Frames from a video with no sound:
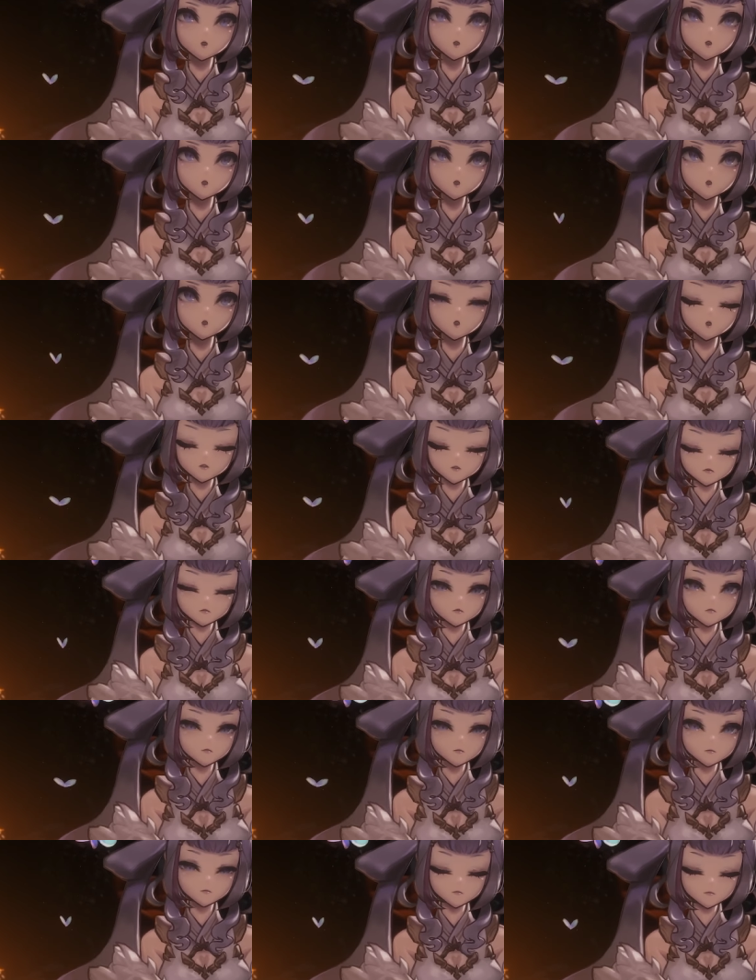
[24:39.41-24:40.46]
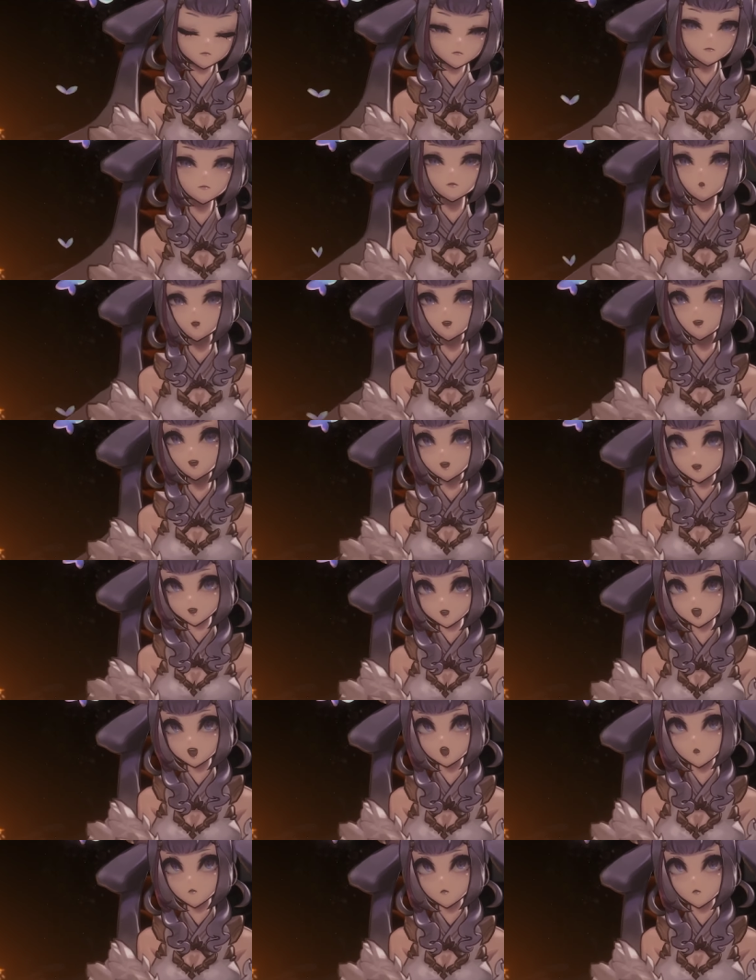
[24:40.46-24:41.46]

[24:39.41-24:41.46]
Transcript: you to do right now